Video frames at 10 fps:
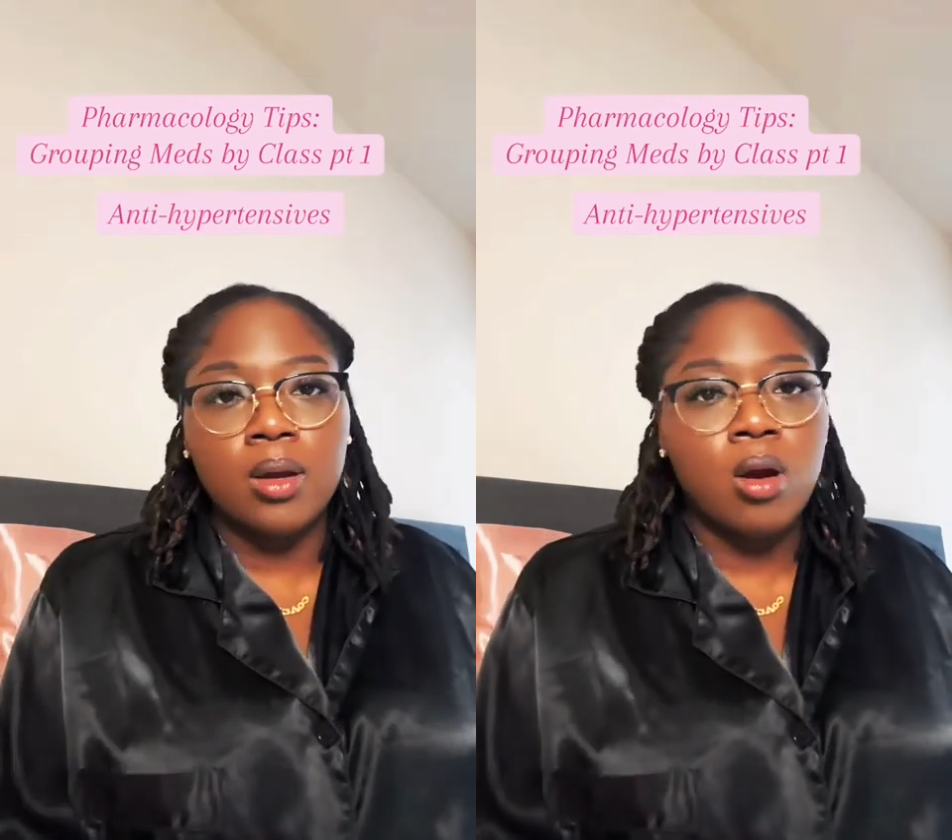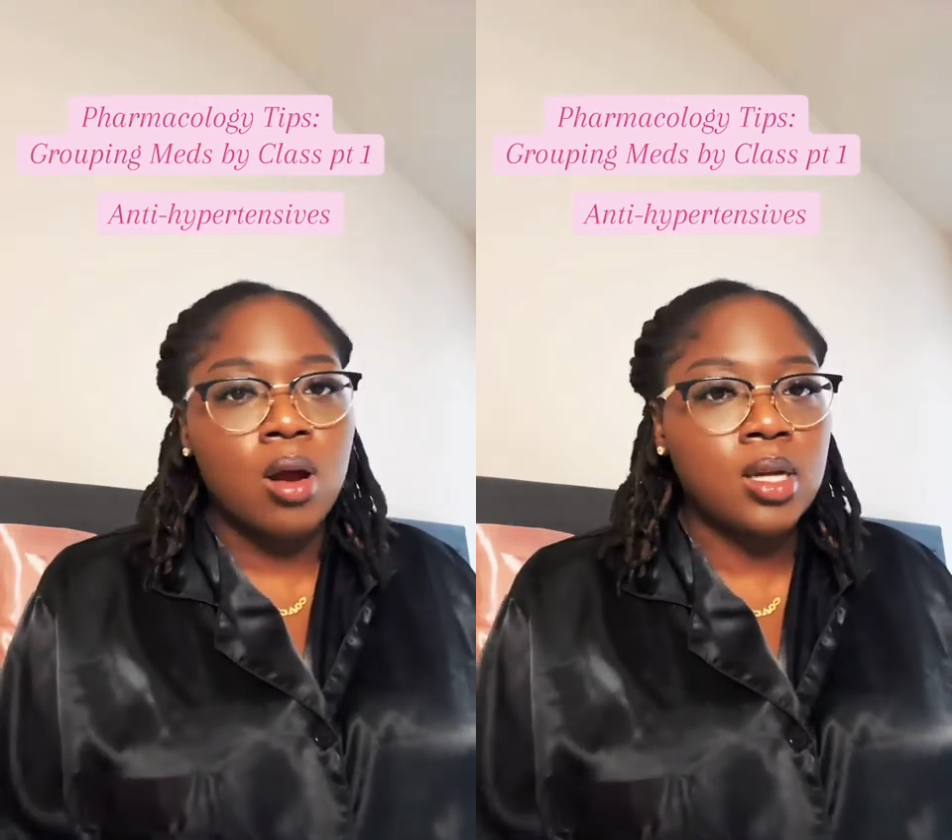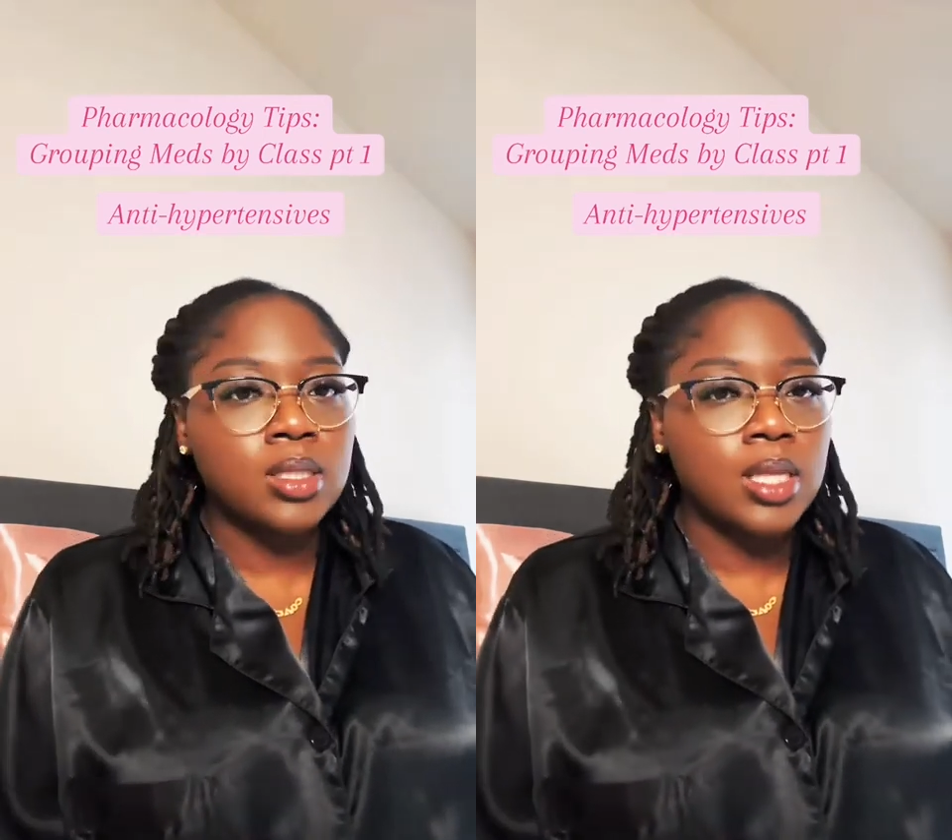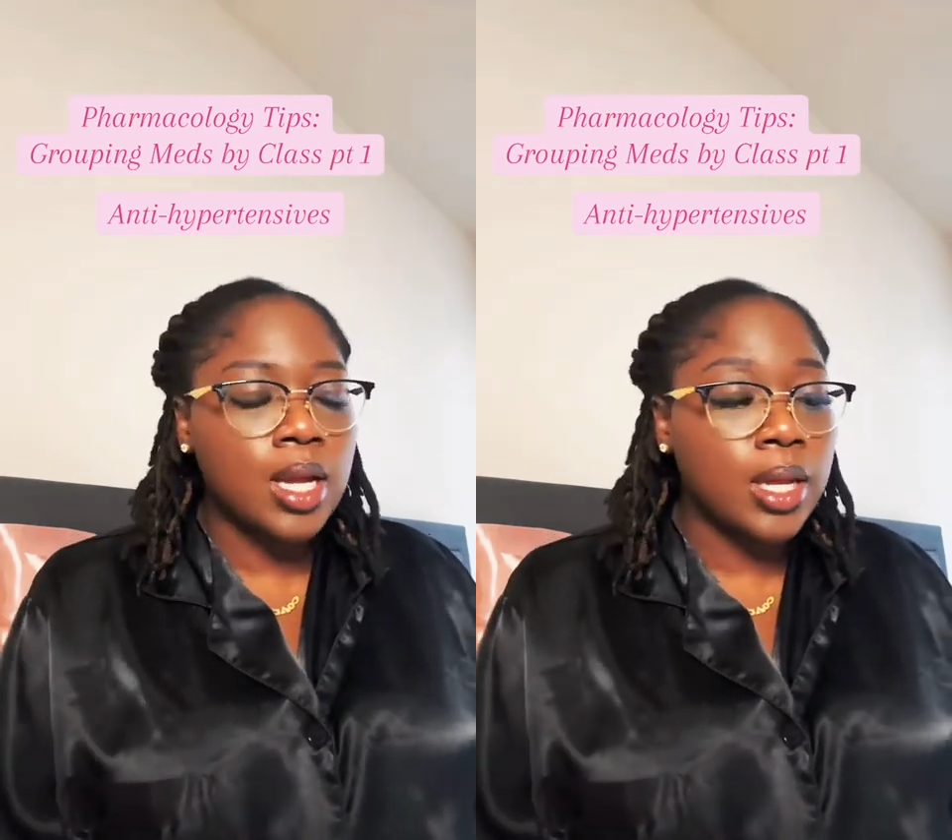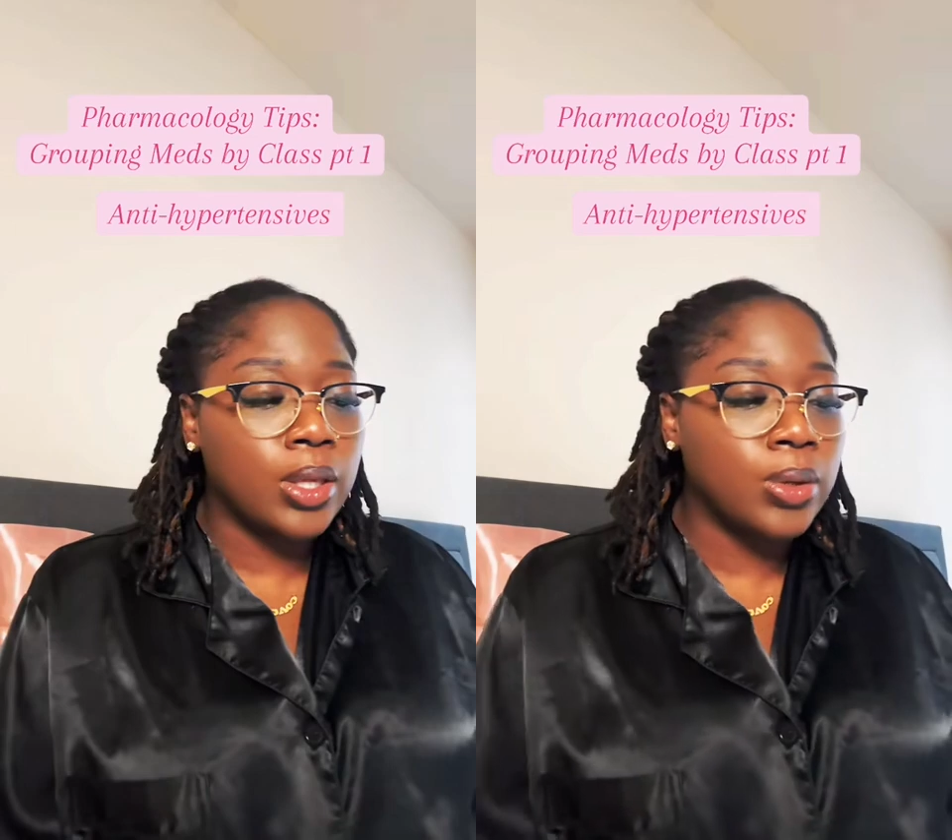cards that
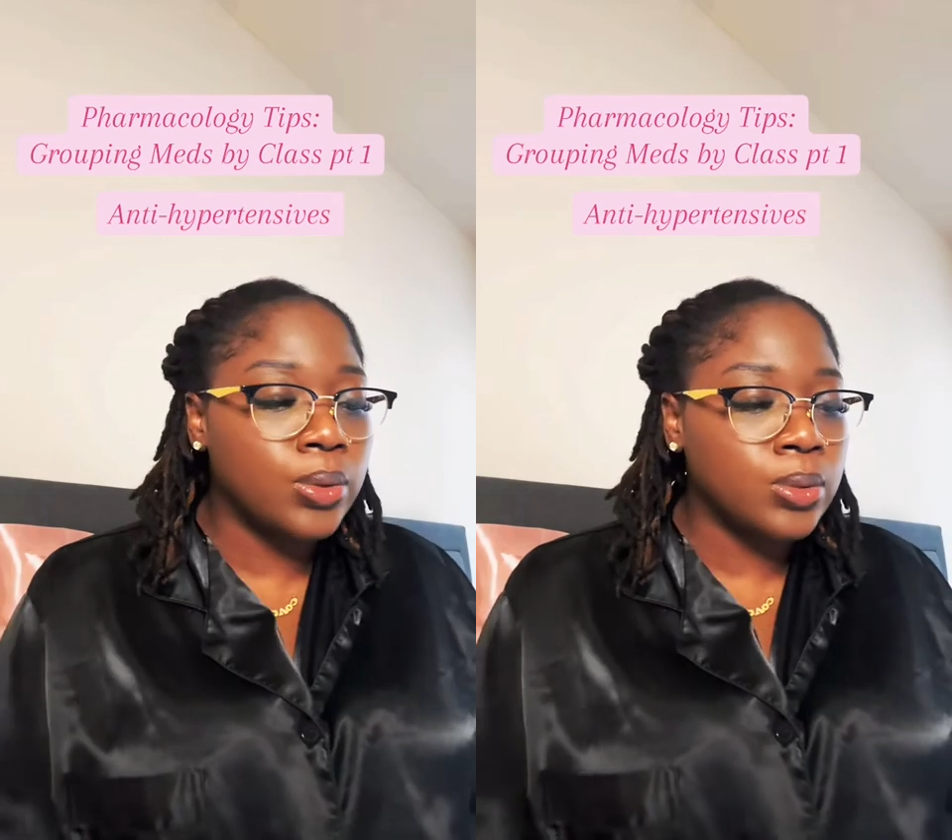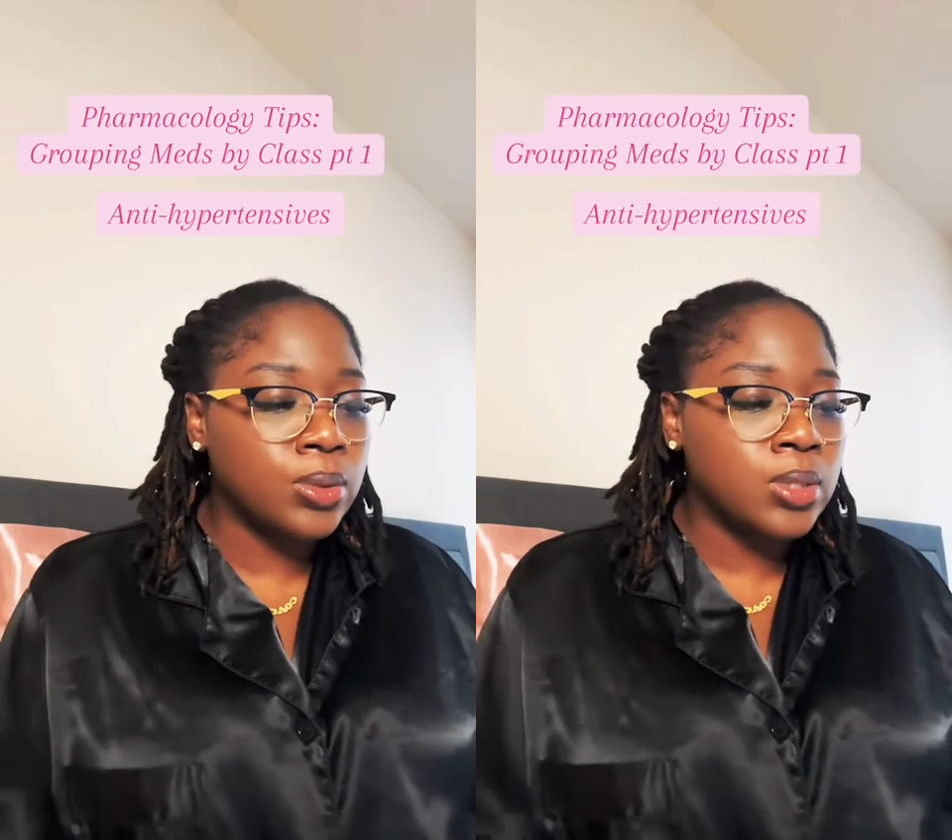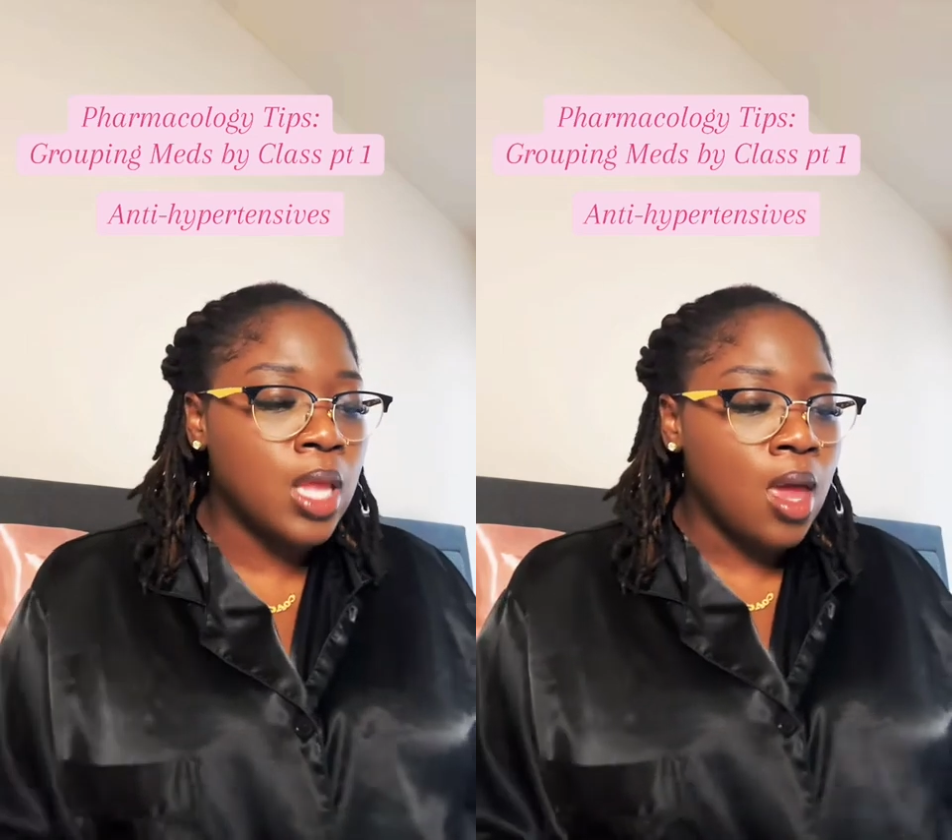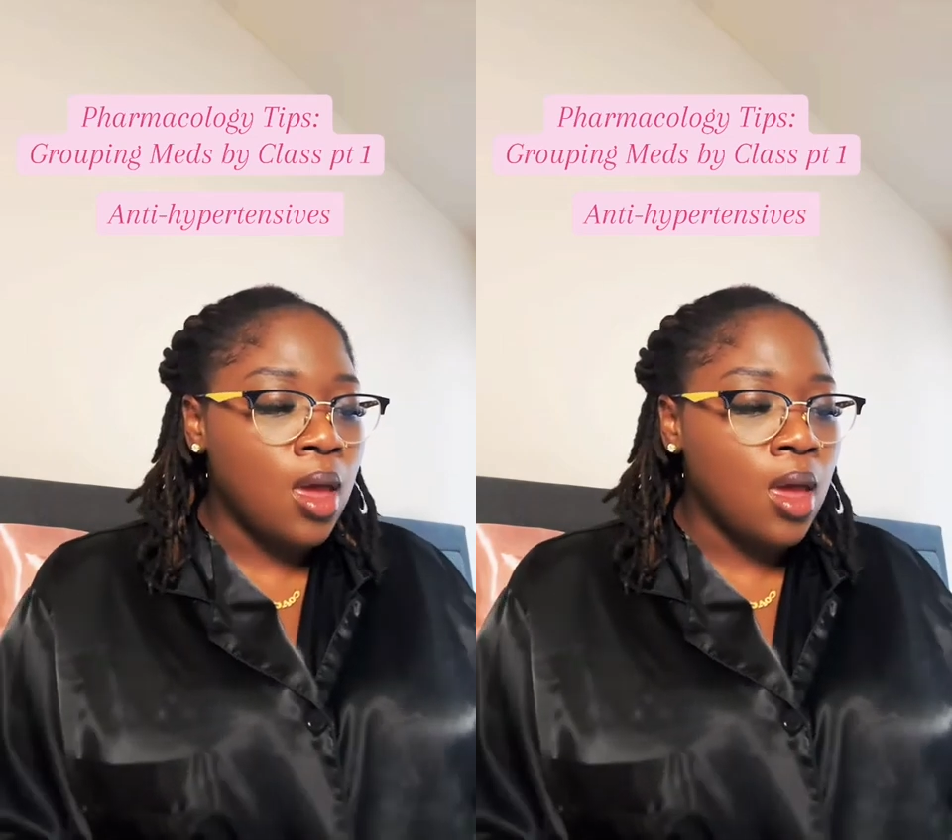I use.